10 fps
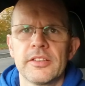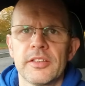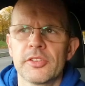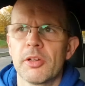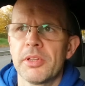So
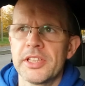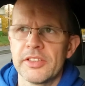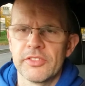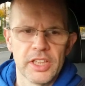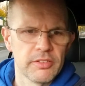it's got
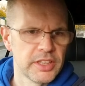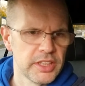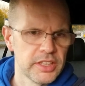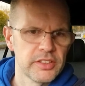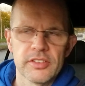plenty of go in
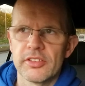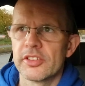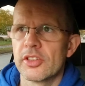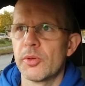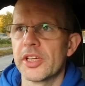it. It's not
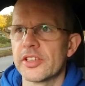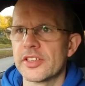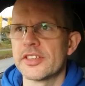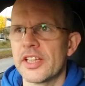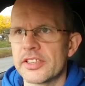as quick as a
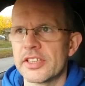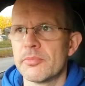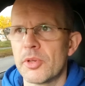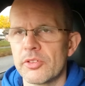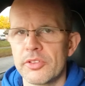Tesla
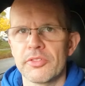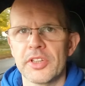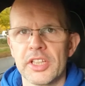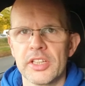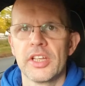Model 3,
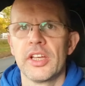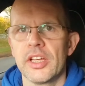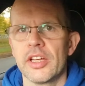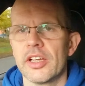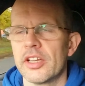
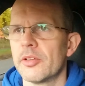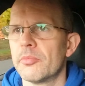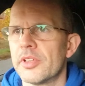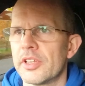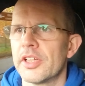and
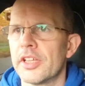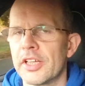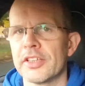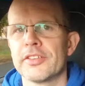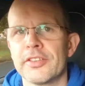
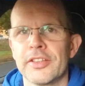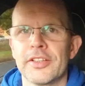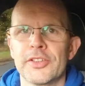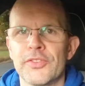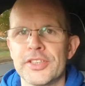
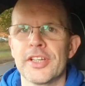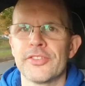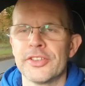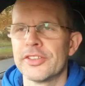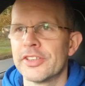that's for
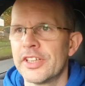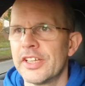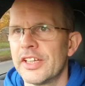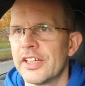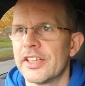definite.
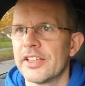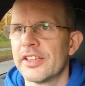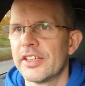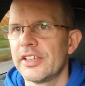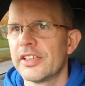
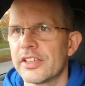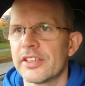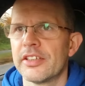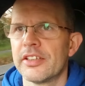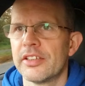The
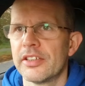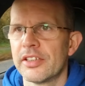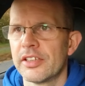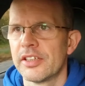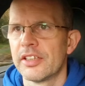
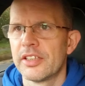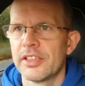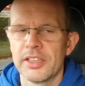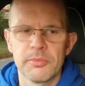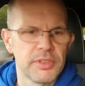
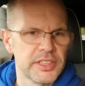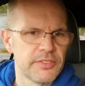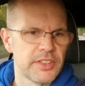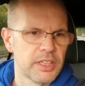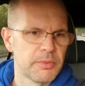
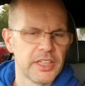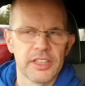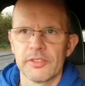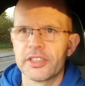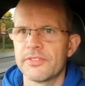impressive thing about it
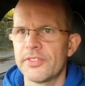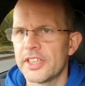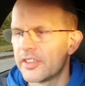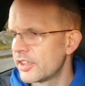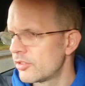though is the
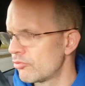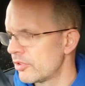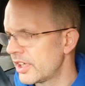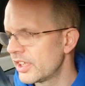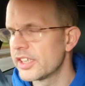finish. It
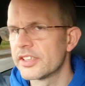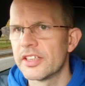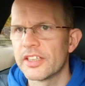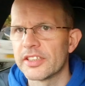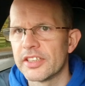really is
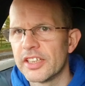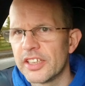nice in